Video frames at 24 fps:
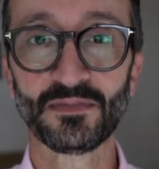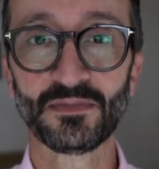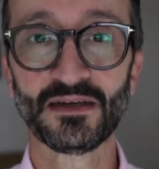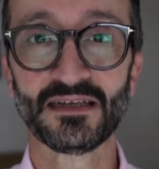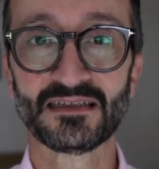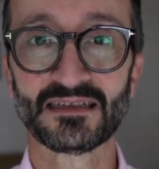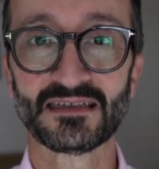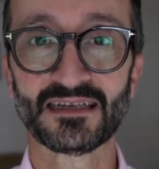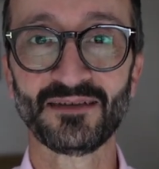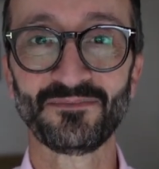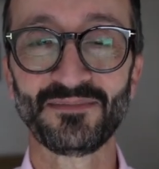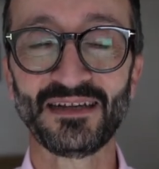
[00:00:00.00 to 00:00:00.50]

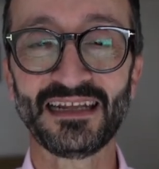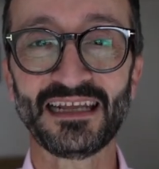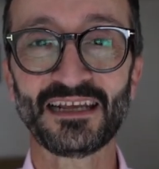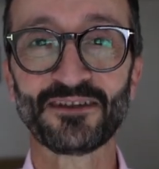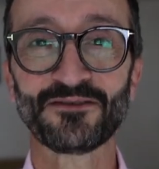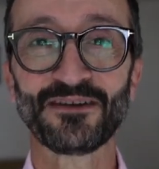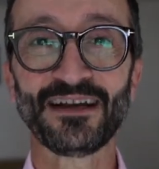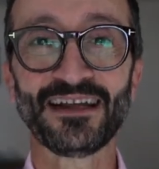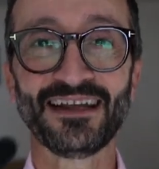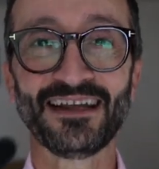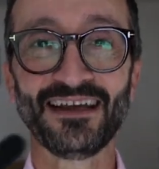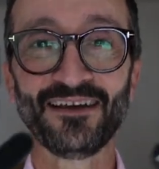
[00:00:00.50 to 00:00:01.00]
But they're
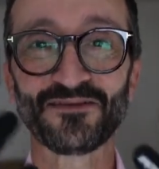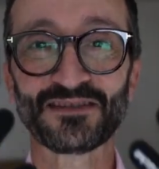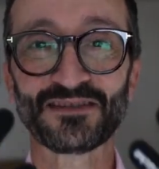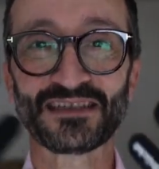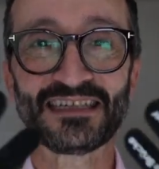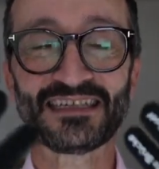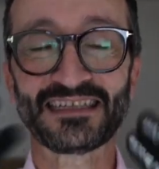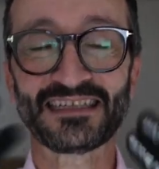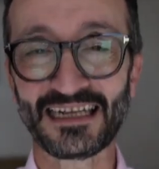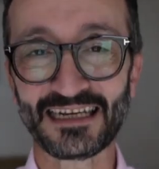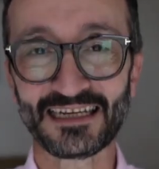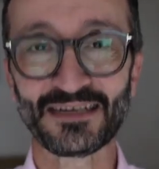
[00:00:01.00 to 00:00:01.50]
great,
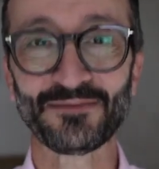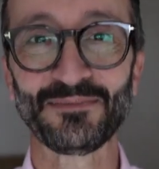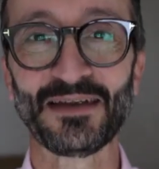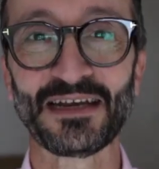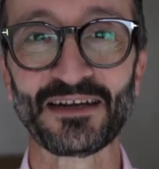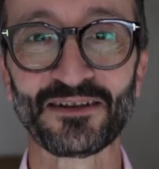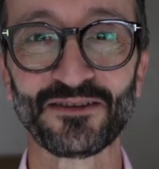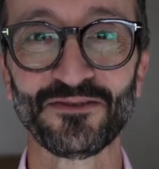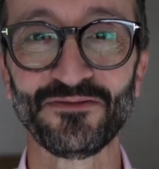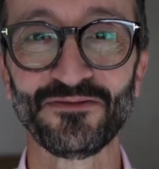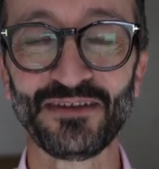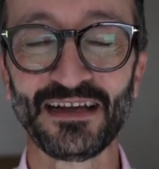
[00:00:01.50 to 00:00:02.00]
obviously
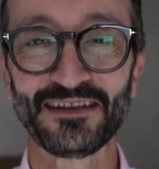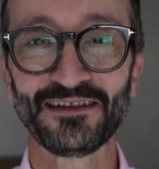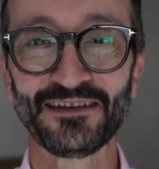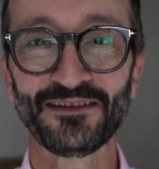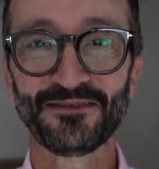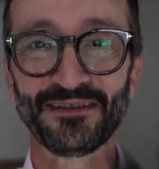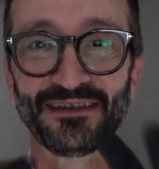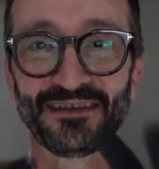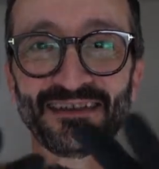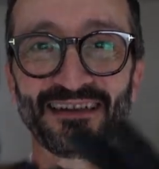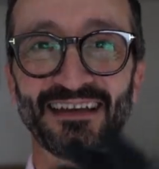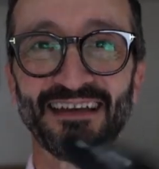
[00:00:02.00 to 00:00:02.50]
sentimental
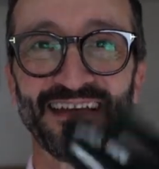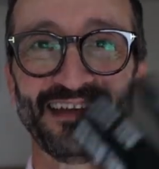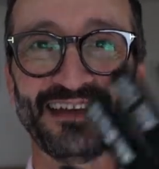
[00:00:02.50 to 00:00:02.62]
value, and